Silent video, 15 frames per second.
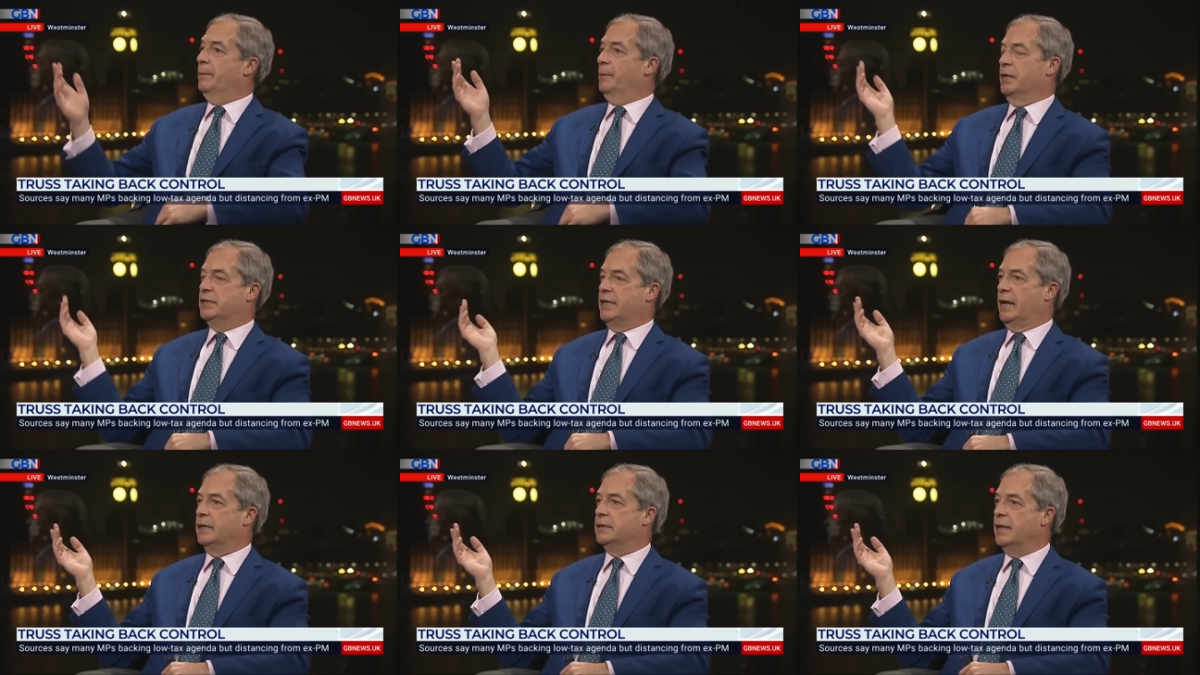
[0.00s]
up at the
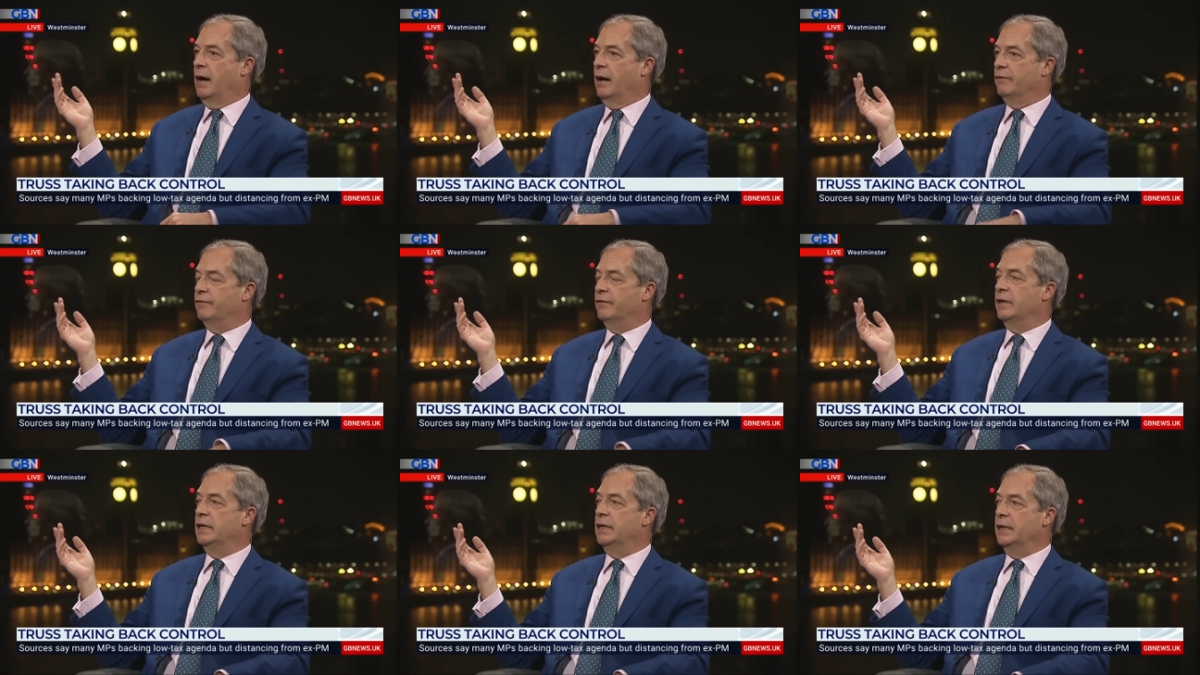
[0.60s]

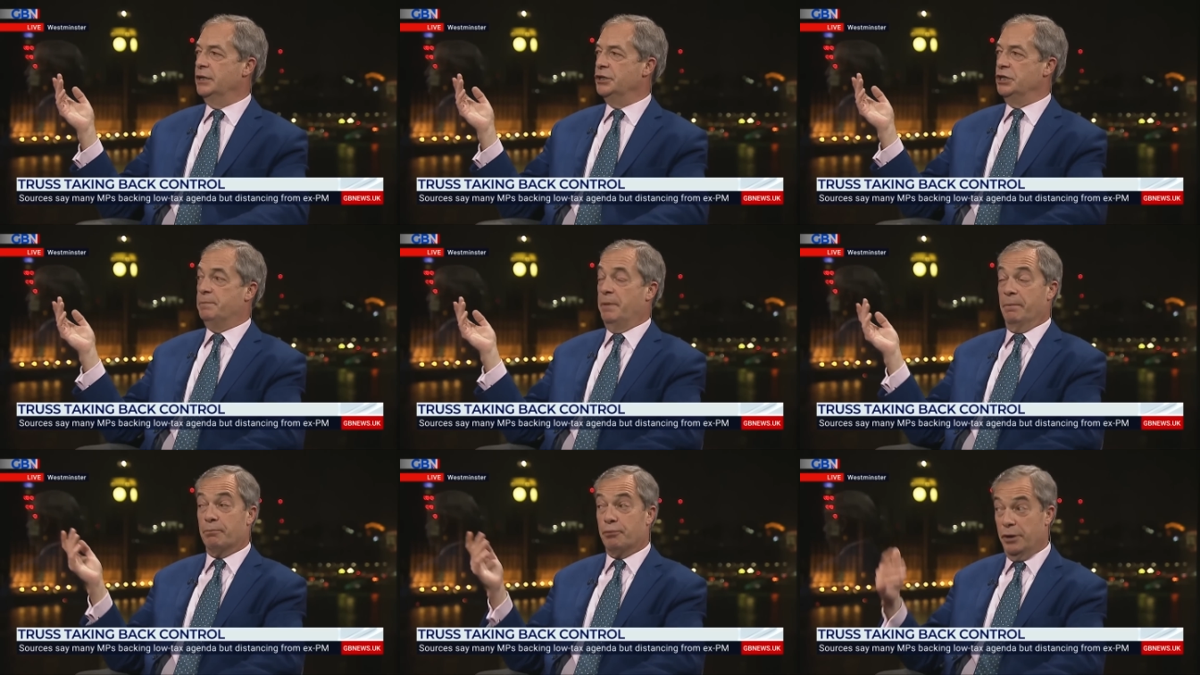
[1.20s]
cenotaph. She's
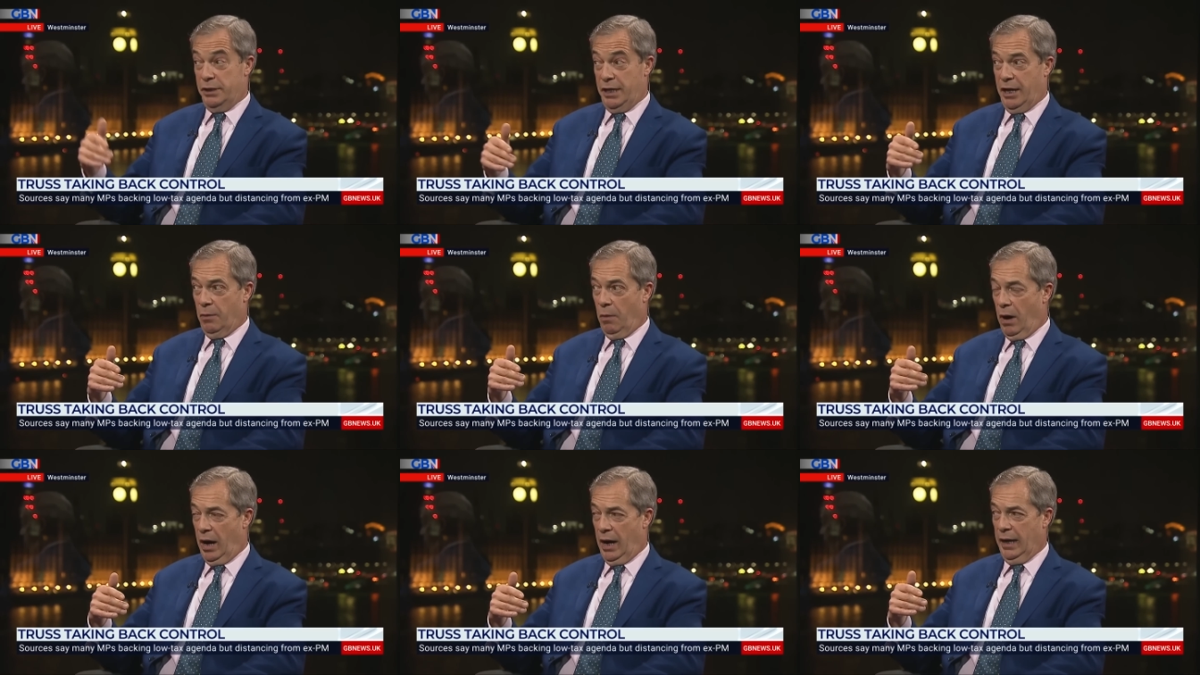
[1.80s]
been pretty
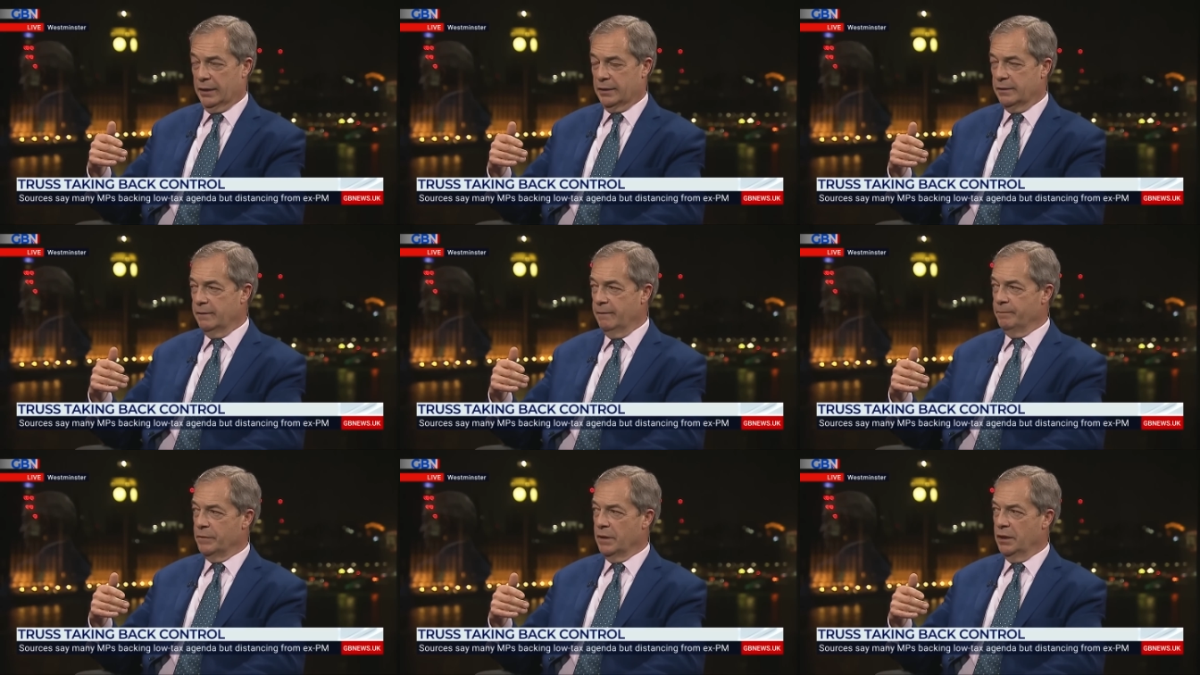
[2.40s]
quiet.
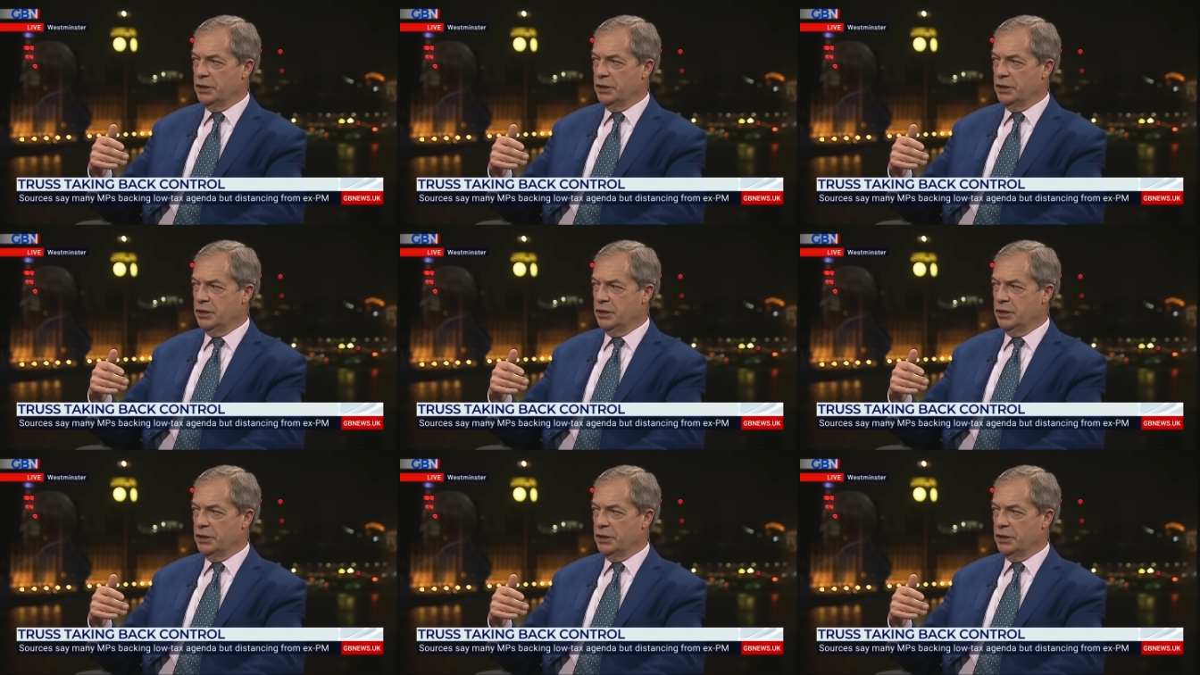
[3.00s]
Mm.